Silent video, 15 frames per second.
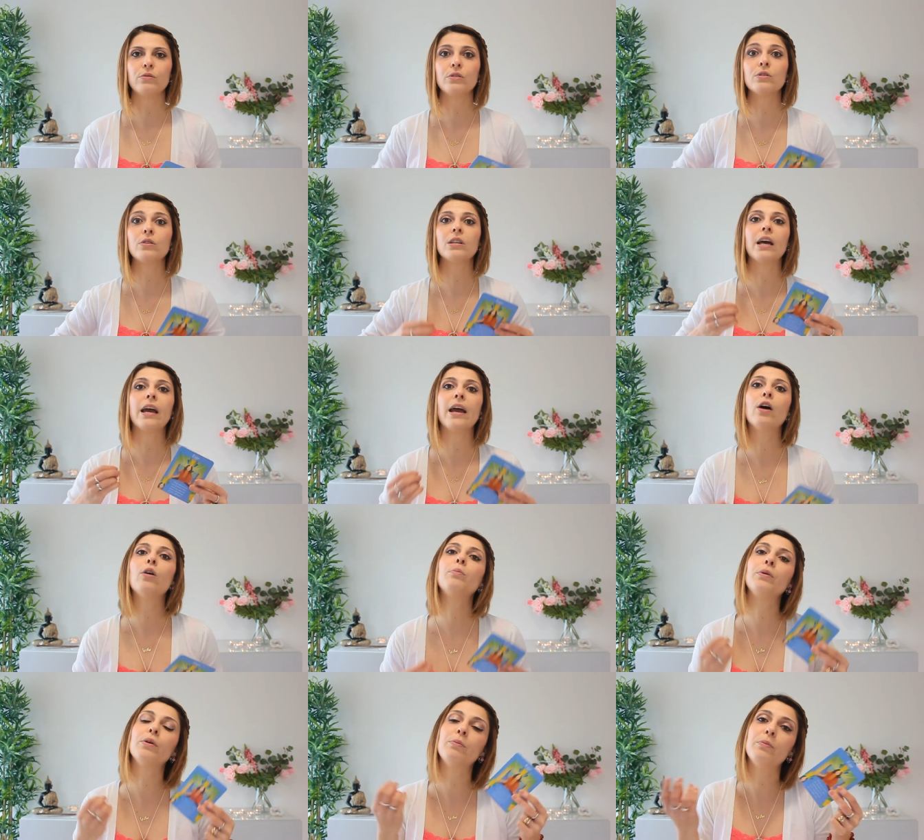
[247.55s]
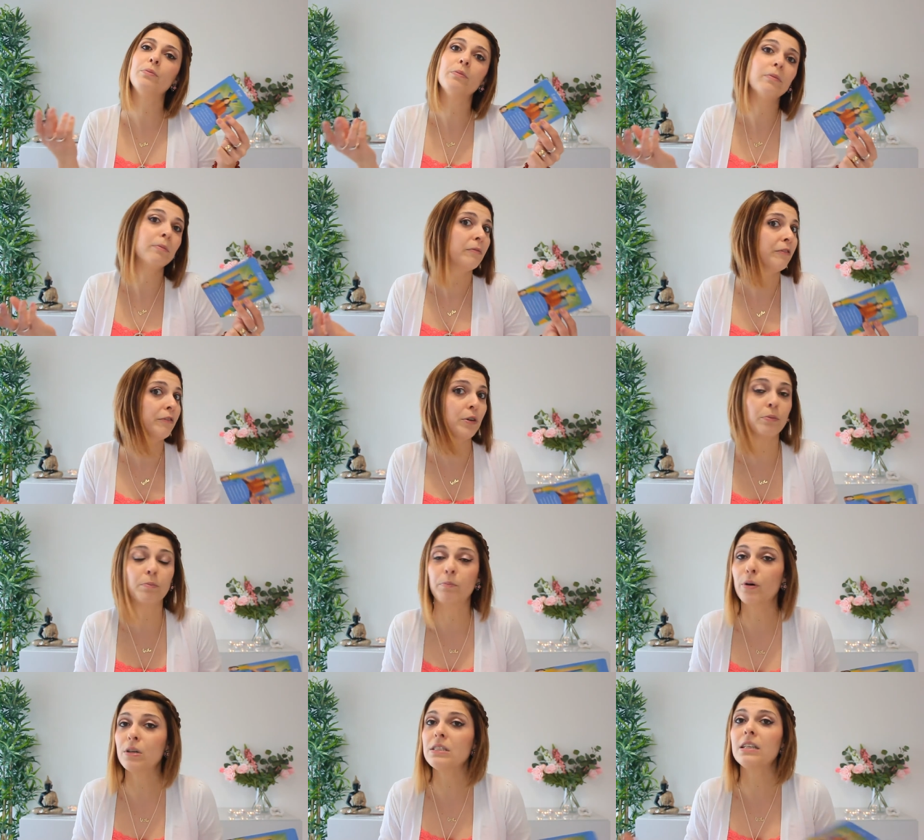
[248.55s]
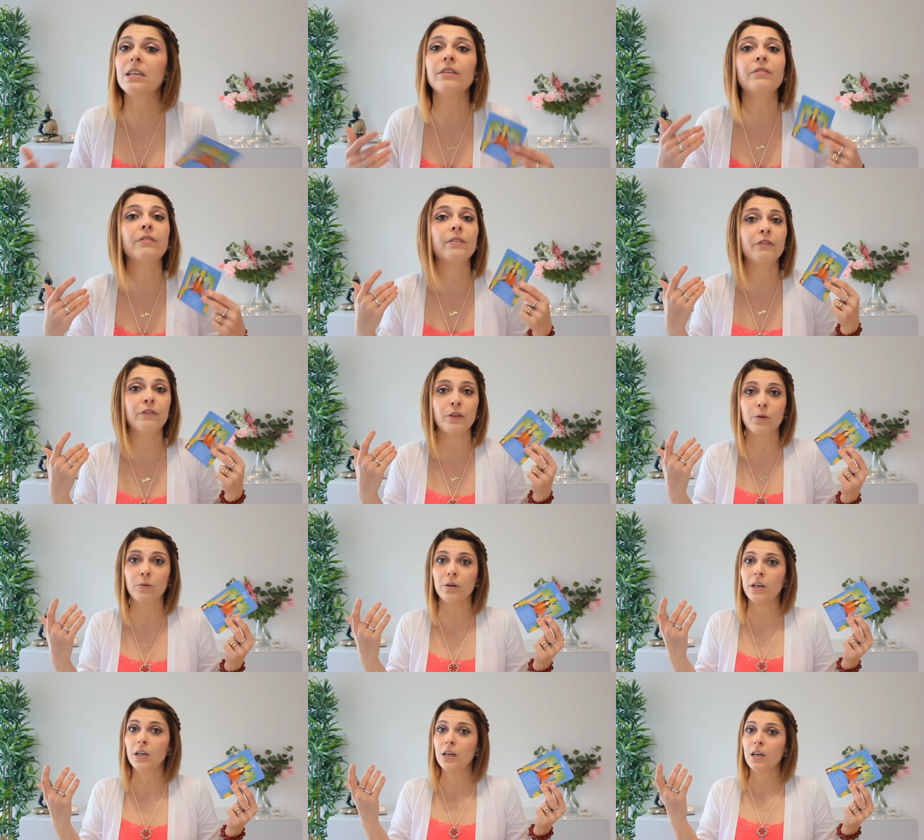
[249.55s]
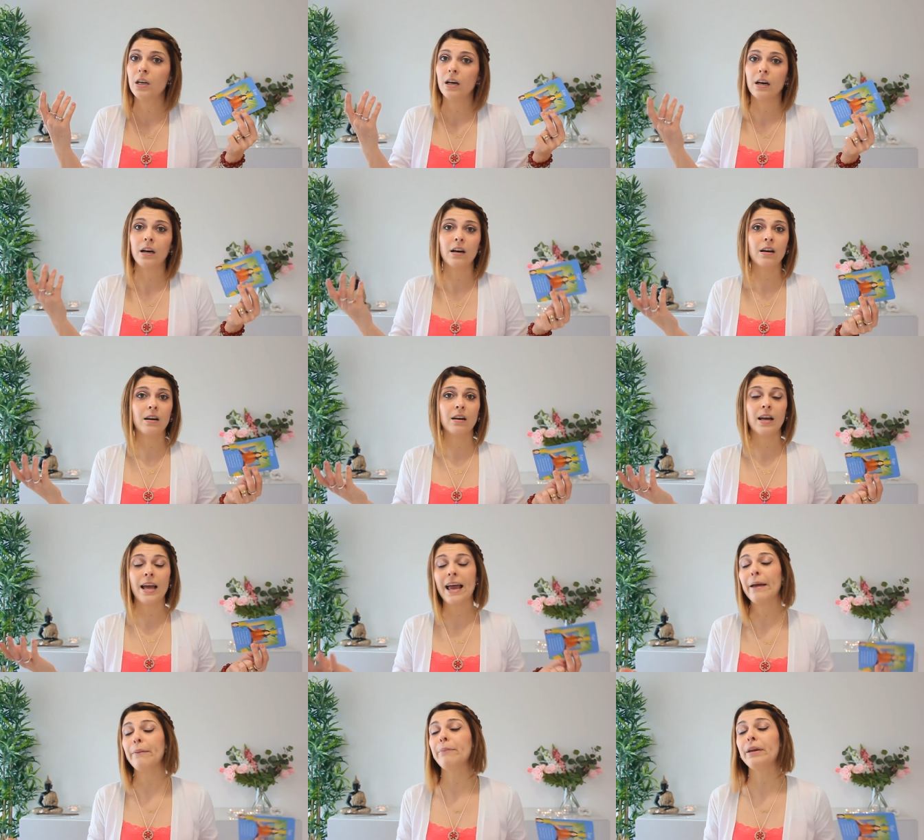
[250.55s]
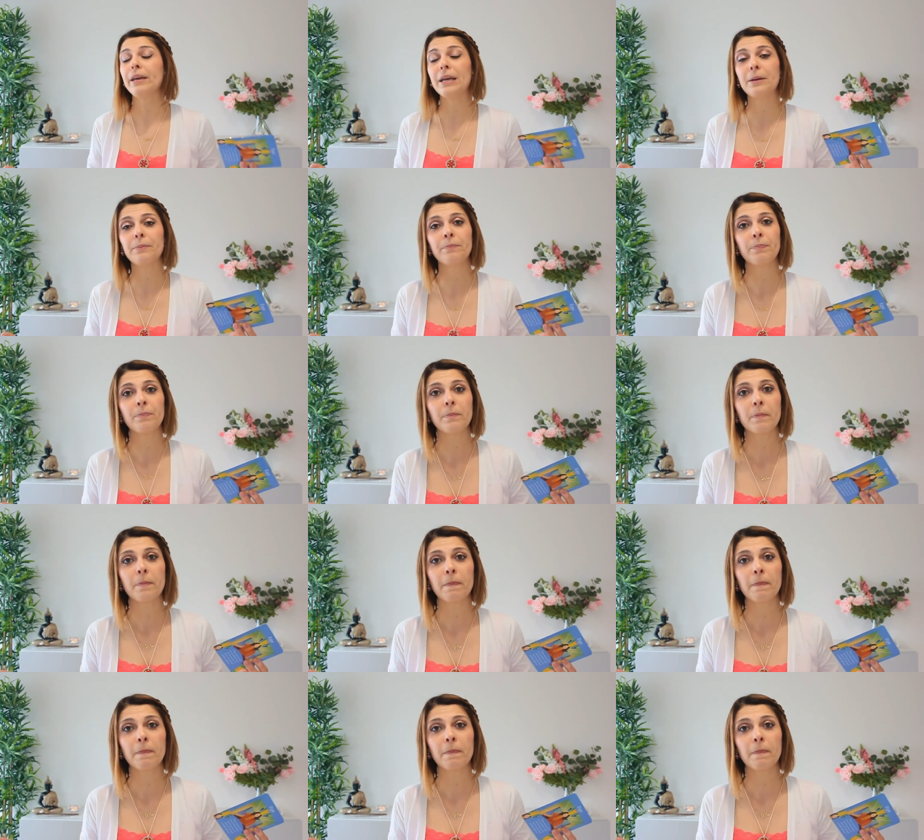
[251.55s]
It's going to help you feel positive, feel happy.